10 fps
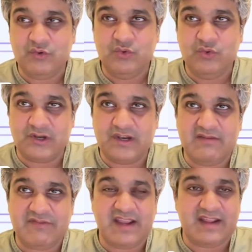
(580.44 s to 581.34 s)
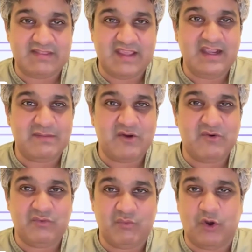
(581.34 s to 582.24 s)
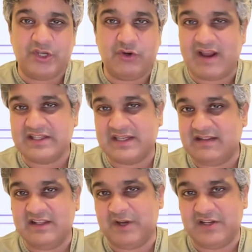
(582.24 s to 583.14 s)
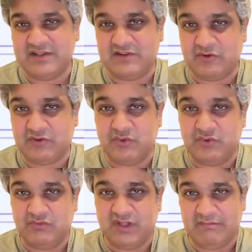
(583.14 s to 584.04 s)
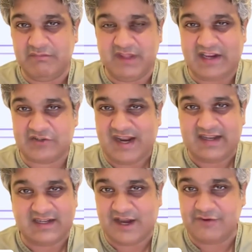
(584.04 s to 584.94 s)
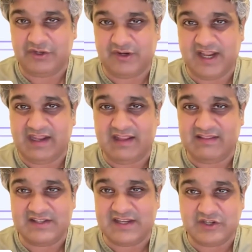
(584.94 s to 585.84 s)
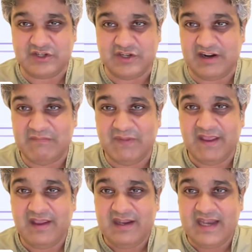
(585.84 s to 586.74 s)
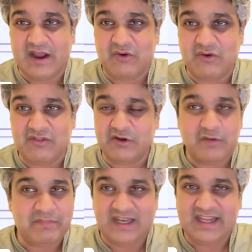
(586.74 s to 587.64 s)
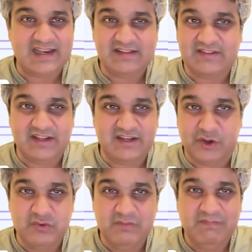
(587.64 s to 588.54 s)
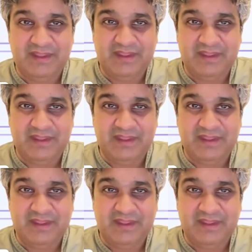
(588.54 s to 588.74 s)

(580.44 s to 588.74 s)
to solidify it, think about what you're asking this person to do, the extra headcount that you're getting in this engineer. Now, they're not building anything new.